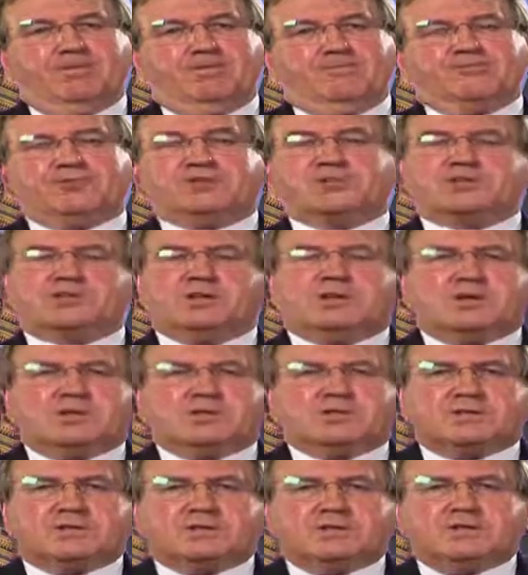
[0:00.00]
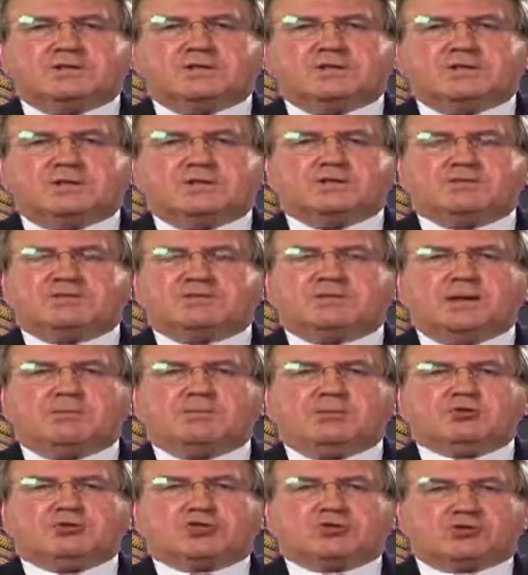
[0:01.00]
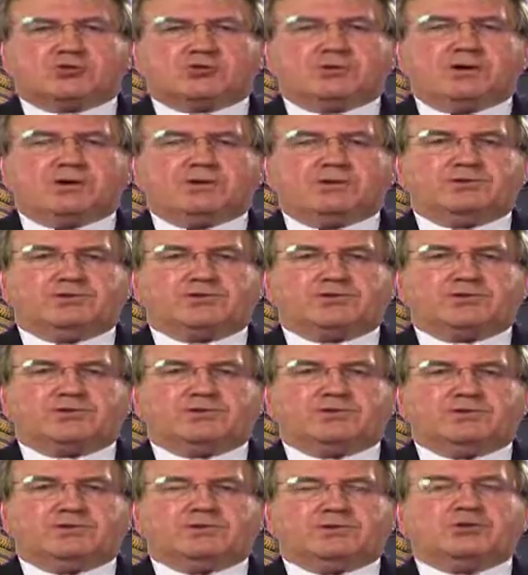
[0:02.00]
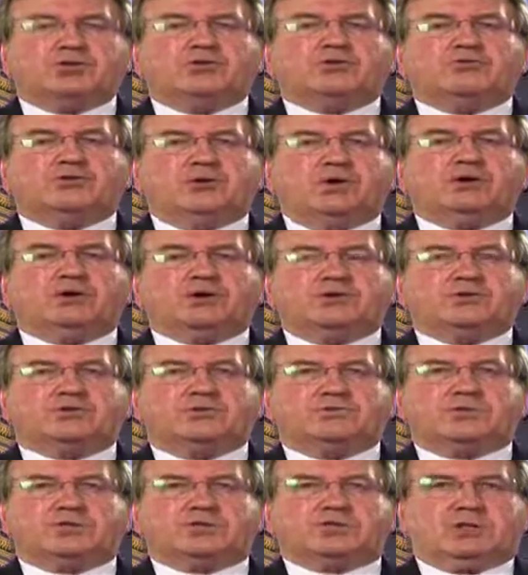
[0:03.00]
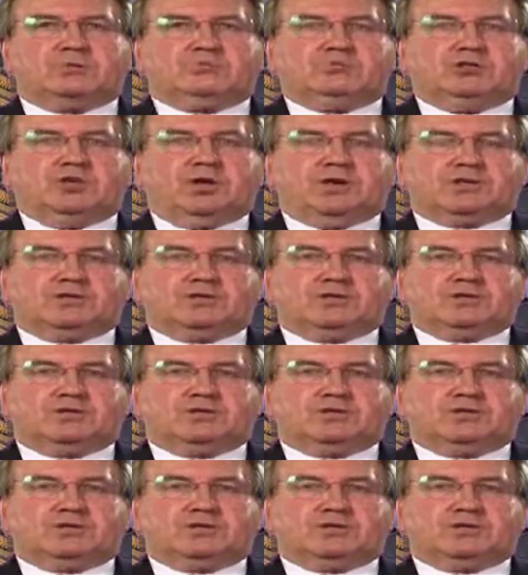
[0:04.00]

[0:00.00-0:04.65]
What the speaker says: For a start, it demonstrates your knowledge of the subject.